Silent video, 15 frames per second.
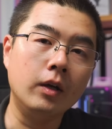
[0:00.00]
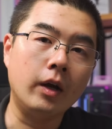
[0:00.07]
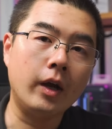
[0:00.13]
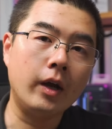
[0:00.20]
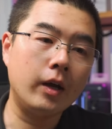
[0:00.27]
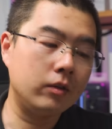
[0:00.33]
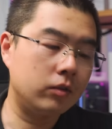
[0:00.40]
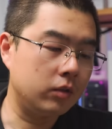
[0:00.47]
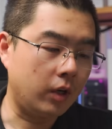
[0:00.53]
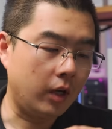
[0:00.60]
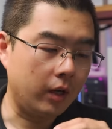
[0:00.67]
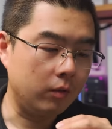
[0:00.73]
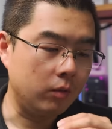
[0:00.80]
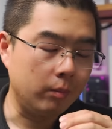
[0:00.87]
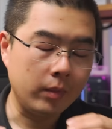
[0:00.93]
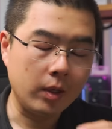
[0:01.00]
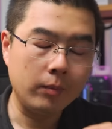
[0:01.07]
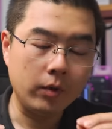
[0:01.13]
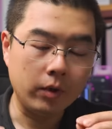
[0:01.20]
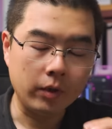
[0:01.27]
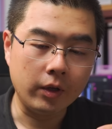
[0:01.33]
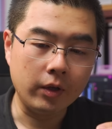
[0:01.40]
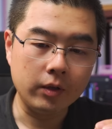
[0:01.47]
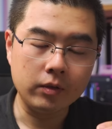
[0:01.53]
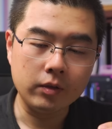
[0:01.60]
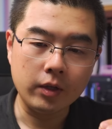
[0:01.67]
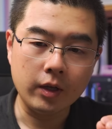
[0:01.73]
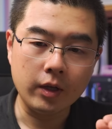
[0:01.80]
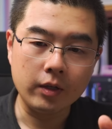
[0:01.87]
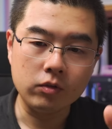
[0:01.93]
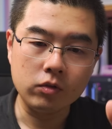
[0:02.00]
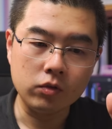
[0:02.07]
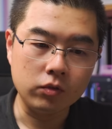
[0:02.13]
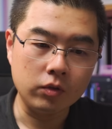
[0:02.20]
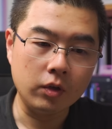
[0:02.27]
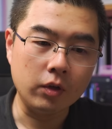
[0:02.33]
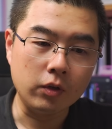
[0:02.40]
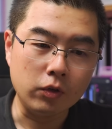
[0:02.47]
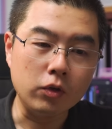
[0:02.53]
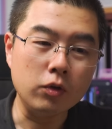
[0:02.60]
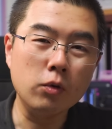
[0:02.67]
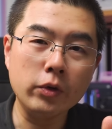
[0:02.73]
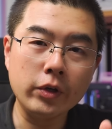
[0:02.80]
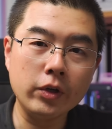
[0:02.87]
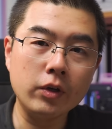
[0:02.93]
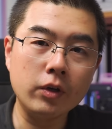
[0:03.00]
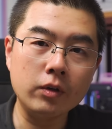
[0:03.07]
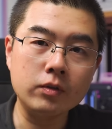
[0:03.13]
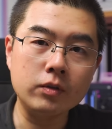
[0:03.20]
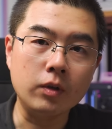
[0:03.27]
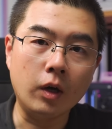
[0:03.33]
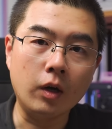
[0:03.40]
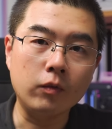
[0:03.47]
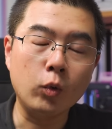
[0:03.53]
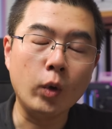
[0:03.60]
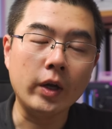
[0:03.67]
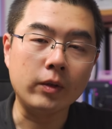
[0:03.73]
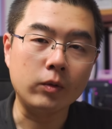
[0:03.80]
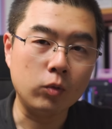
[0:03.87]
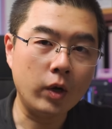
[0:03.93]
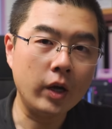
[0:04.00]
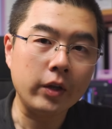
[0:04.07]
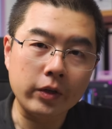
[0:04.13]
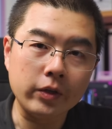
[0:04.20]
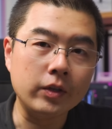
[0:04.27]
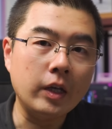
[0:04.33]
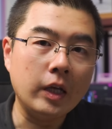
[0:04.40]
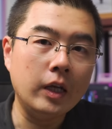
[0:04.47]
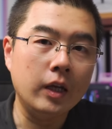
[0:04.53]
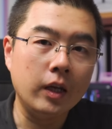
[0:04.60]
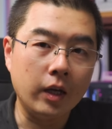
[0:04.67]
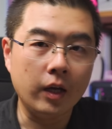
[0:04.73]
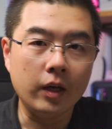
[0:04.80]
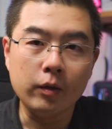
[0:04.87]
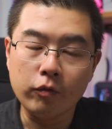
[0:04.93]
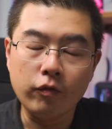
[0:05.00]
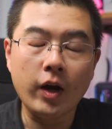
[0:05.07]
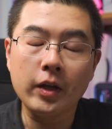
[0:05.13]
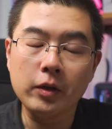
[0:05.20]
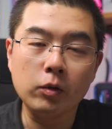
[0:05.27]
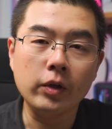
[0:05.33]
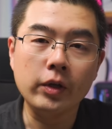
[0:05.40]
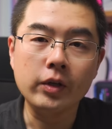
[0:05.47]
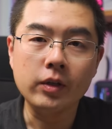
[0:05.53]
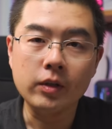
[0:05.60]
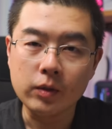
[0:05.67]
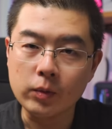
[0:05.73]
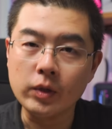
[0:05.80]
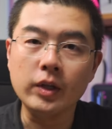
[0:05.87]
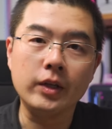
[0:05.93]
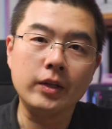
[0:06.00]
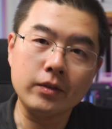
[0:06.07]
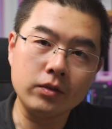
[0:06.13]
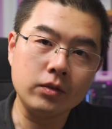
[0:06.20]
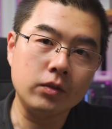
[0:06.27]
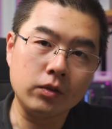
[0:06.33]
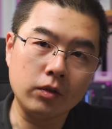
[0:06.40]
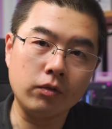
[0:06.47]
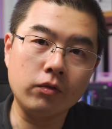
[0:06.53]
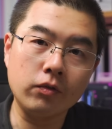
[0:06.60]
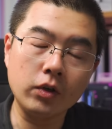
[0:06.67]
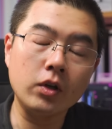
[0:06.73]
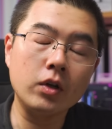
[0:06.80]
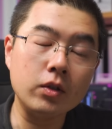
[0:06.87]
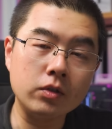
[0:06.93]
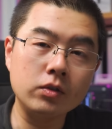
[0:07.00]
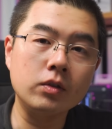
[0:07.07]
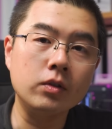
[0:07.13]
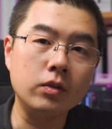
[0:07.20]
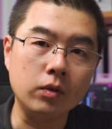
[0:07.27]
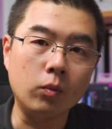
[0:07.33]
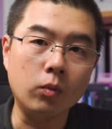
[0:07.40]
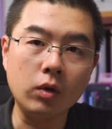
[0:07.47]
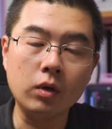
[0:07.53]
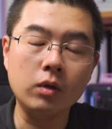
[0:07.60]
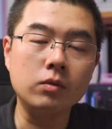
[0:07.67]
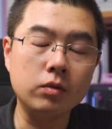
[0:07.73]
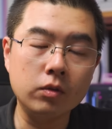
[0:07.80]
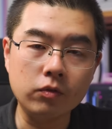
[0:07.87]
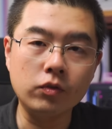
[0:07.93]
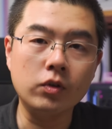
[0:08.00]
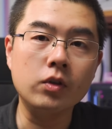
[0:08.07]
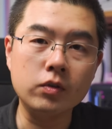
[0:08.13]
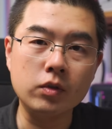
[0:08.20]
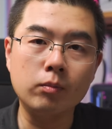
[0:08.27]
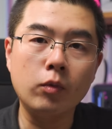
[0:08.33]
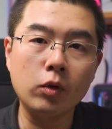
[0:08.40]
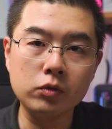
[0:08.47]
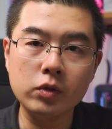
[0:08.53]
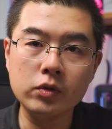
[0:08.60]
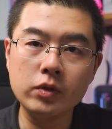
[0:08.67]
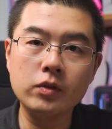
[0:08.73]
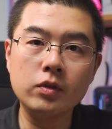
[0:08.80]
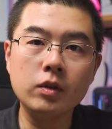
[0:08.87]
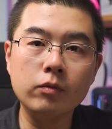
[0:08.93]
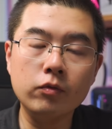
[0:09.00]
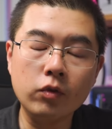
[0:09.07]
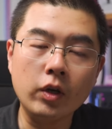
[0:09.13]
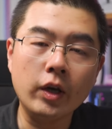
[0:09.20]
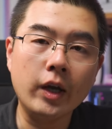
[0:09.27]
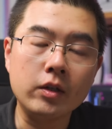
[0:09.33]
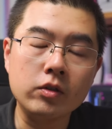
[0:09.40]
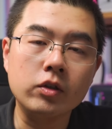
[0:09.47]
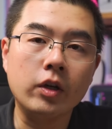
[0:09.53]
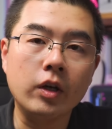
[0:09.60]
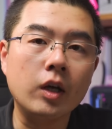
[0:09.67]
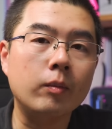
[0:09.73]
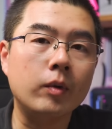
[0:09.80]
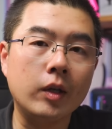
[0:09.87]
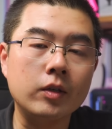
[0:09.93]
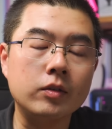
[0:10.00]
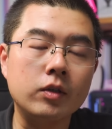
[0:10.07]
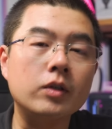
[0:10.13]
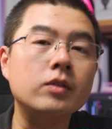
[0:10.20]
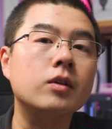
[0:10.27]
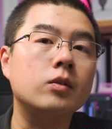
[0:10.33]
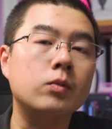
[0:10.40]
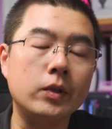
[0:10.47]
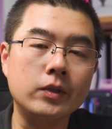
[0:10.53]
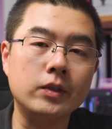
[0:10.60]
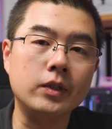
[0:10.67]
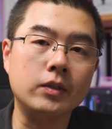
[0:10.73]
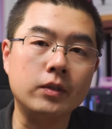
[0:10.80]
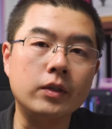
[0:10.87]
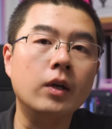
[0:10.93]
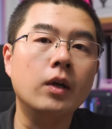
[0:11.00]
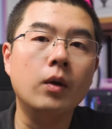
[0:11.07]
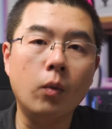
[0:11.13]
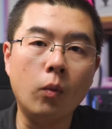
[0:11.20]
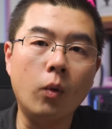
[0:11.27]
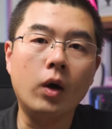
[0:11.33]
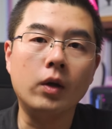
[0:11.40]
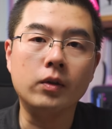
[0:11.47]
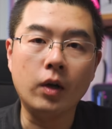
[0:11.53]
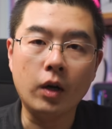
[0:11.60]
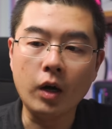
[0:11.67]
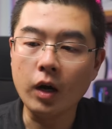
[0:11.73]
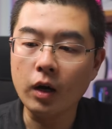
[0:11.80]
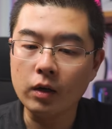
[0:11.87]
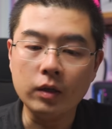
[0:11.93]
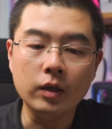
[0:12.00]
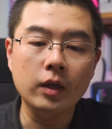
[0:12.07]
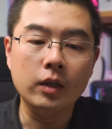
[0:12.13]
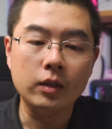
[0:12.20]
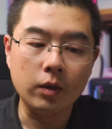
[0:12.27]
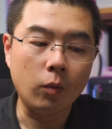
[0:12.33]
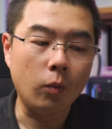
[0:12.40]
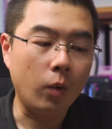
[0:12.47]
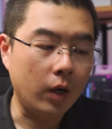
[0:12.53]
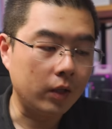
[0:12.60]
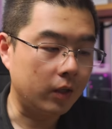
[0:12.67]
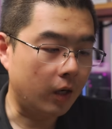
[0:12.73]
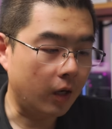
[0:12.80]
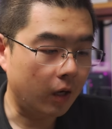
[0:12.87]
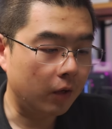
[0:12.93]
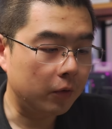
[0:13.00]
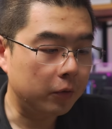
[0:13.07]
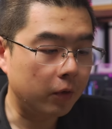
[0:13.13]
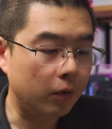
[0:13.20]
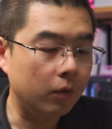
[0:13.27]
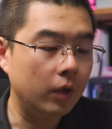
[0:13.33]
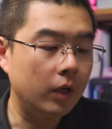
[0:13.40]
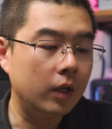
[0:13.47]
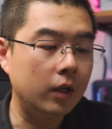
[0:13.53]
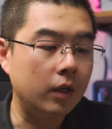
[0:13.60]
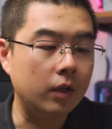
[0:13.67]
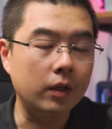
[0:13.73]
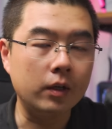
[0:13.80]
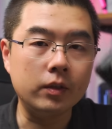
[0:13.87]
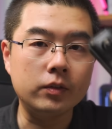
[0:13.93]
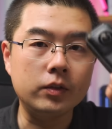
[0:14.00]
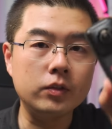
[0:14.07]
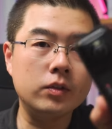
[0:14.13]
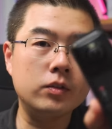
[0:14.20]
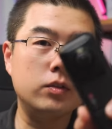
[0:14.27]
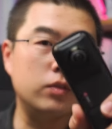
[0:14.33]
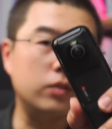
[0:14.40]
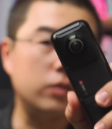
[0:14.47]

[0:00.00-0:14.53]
I remember it at the New Year's of 2020, they finally released the world's first modular system for action camera, that is Insta360 One R. The One R, this is